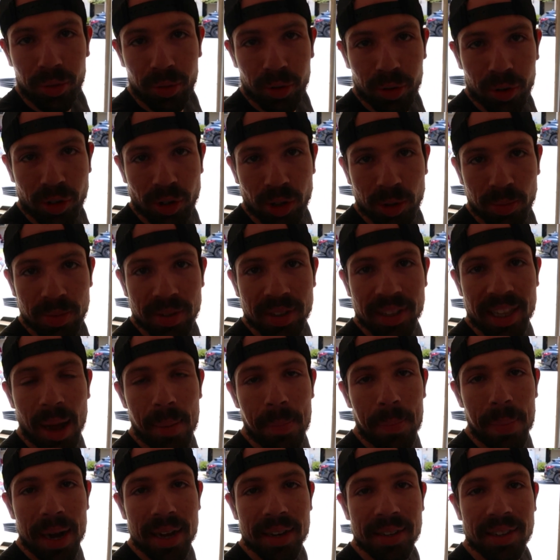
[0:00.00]
through some
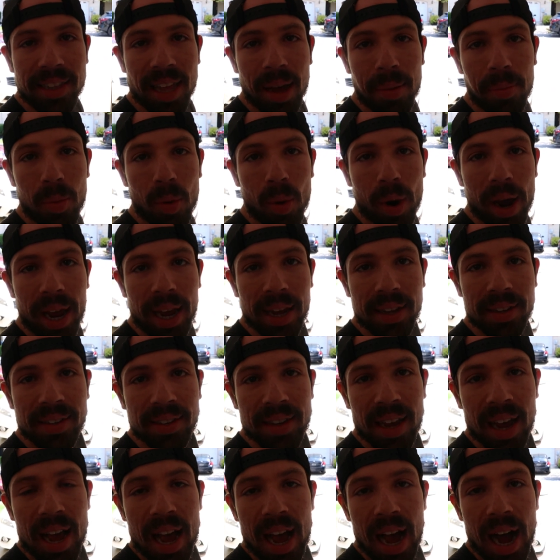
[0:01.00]
step-by-step
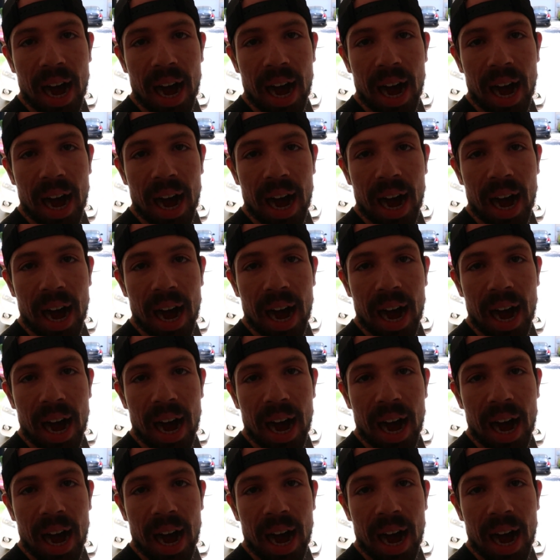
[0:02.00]
ways